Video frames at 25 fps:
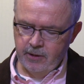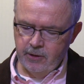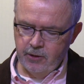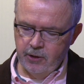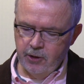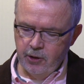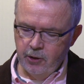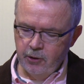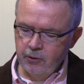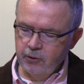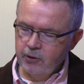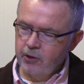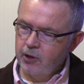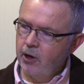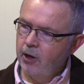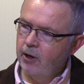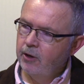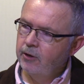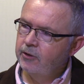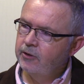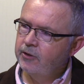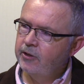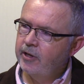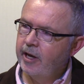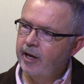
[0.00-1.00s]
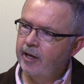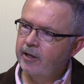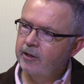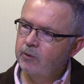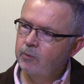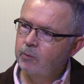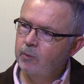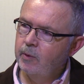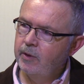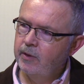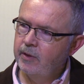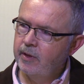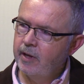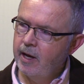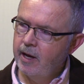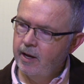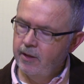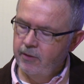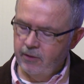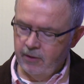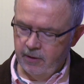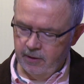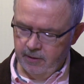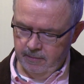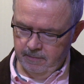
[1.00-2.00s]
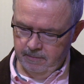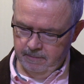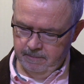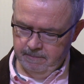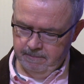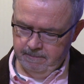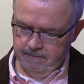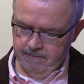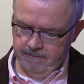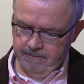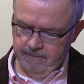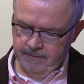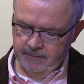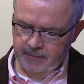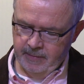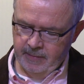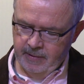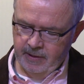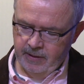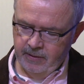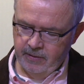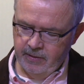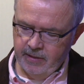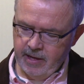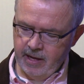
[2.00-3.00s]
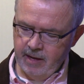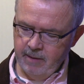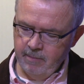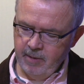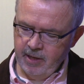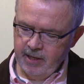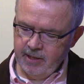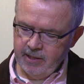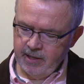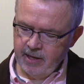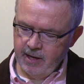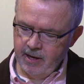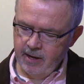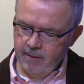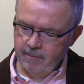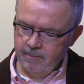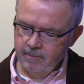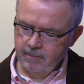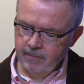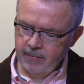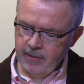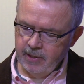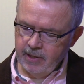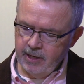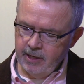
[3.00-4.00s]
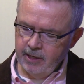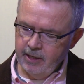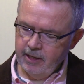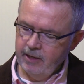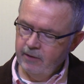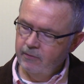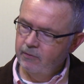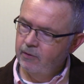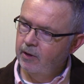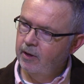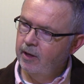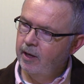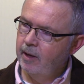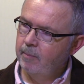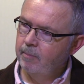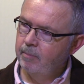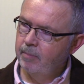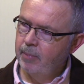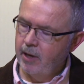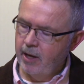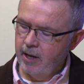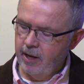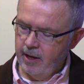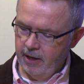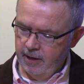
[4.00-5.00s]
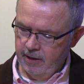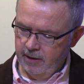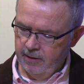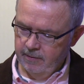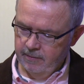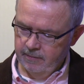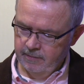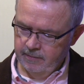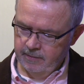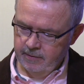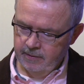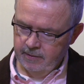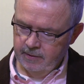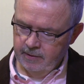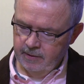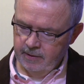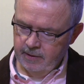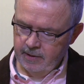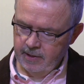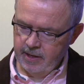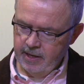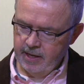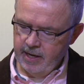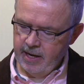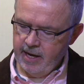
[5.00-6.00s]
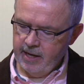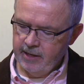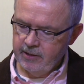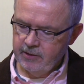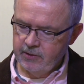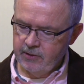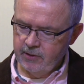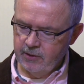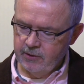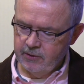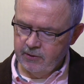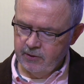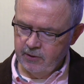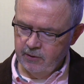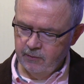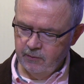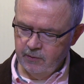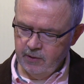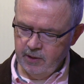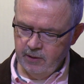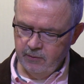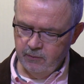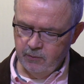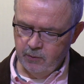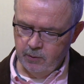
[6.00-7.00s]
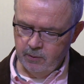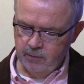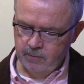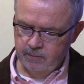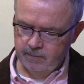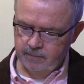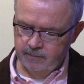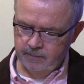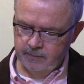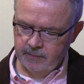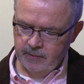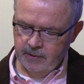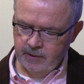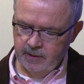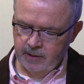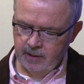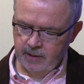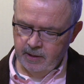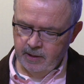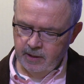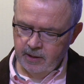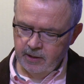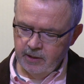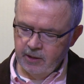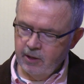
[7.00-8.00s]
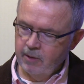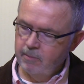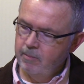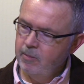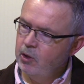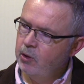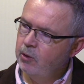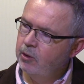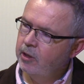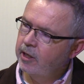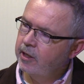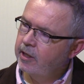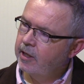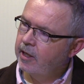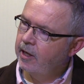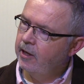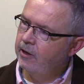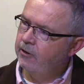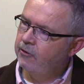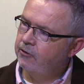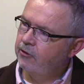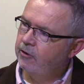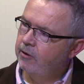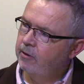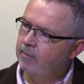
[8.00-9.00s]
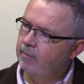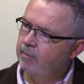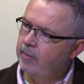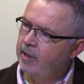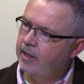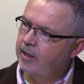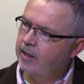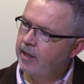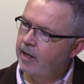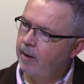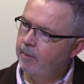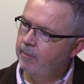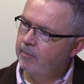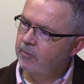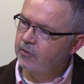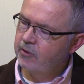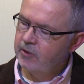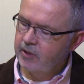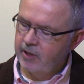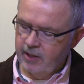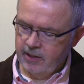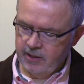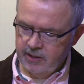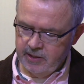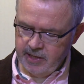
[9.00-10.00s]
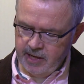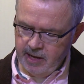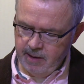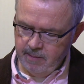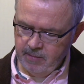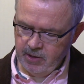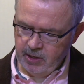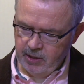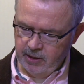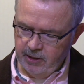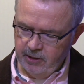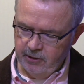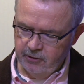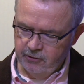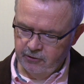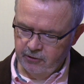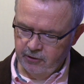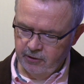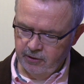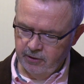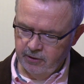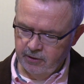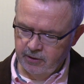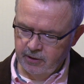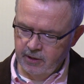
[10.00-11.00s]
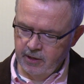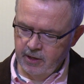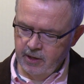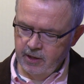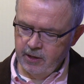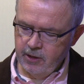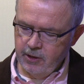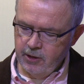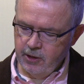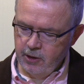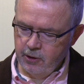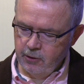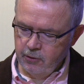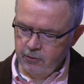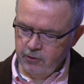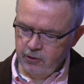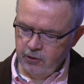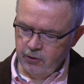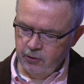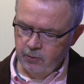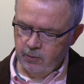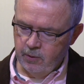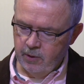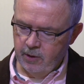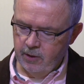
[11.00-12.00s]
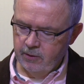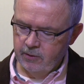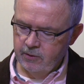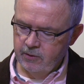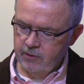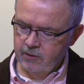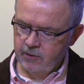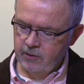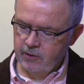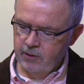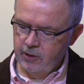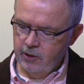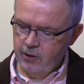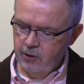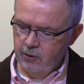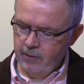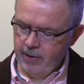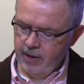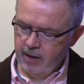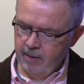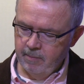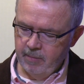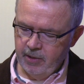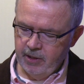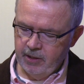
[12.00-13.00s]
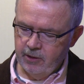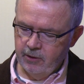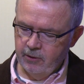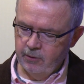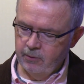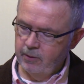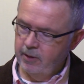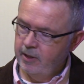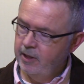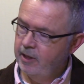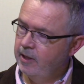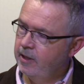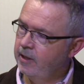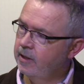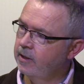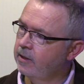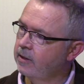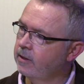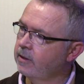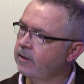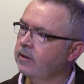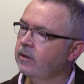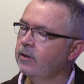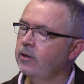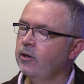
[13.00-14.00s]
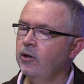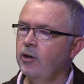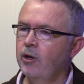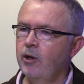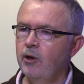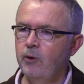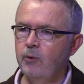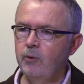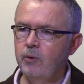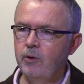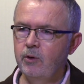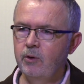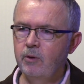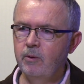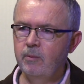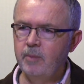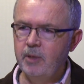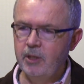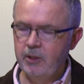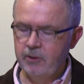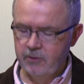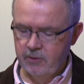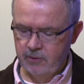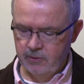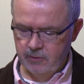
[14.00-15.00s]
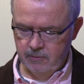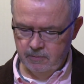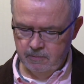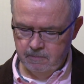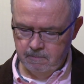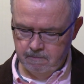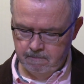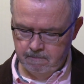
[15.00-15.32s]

No contact with other. They become an evil empire, an axis of evil. Communication becomes contamination. No nuance, no ambiguity, no Hermes.